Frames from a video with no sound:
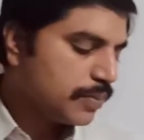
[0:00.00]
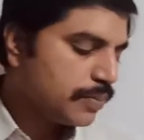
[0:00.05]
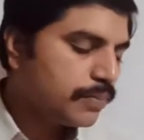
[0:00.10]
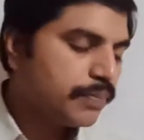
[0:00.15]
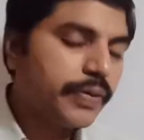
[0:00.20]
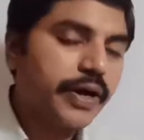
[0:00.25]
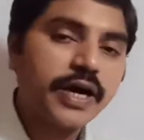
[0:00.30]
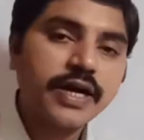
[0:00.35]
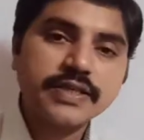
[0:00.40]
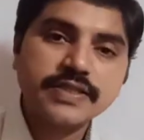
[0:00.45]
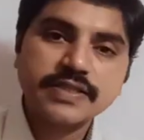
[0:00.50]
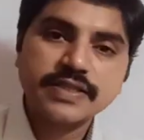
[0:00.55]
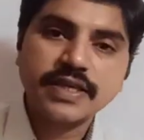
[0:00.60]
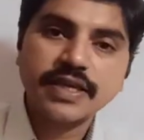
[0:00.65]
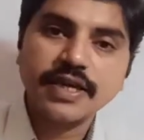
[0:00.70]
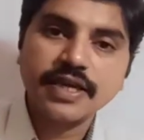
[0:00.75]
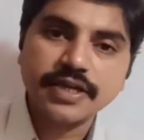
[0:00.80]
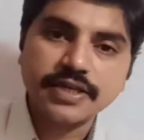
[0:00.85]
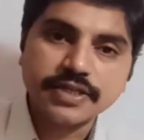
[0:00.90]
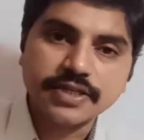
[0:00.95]

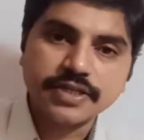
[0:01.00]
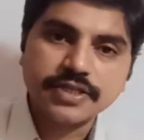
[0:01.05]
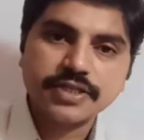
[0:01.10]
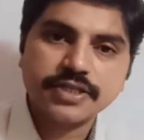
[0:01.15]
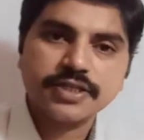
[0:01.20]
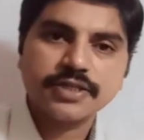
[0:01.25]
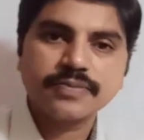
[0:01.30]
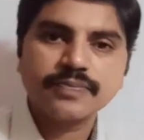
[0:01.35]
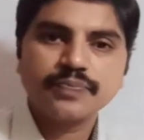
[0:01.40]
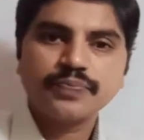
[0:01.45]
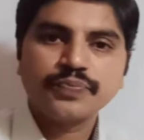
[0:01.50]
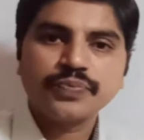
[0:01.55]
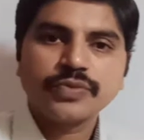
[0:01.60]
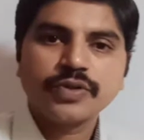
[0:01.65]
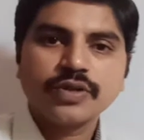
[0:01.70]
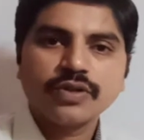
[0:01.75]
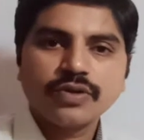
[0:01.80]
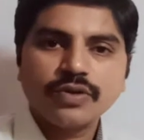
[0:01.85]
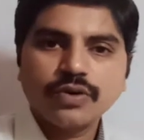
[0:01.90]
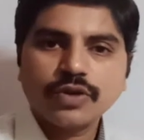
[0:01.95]
basket.
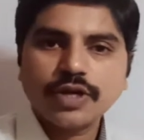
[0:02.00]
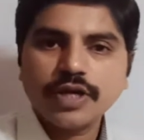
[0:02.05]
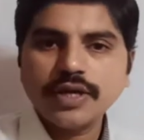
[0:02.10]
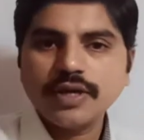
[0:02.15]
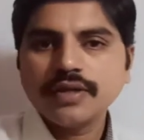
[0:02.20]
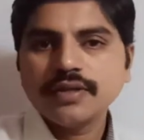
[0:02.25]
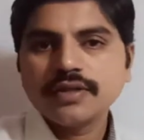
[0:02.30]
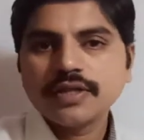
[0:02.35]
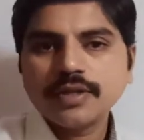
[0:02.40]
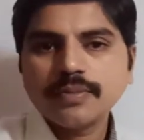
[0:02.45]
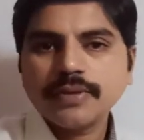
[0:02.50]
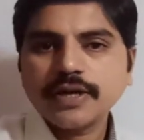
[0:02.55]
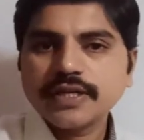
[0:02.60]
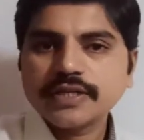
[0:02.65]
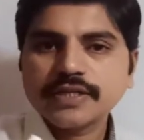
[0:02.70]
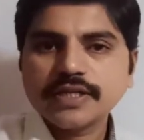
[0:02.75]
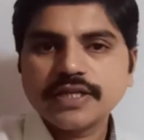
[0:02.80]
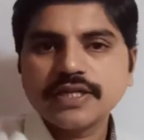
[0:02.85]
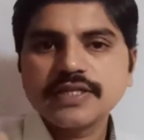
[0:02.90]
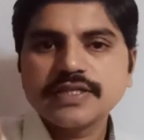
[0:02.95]
Okay, the
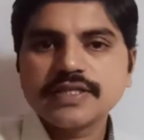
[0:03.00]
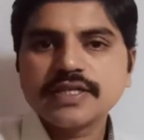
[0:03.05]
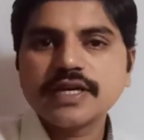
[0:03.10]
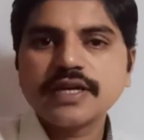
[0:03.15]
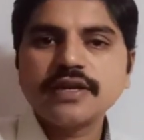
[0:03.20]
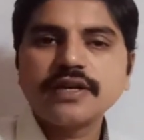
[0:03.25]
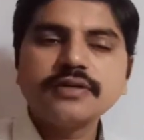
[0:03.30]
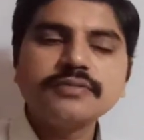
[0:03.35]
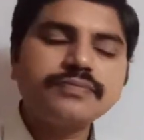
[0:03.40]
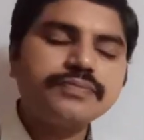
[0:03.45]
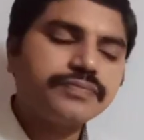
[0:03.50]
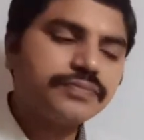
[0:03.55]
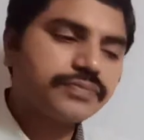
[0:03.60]
basket is there na?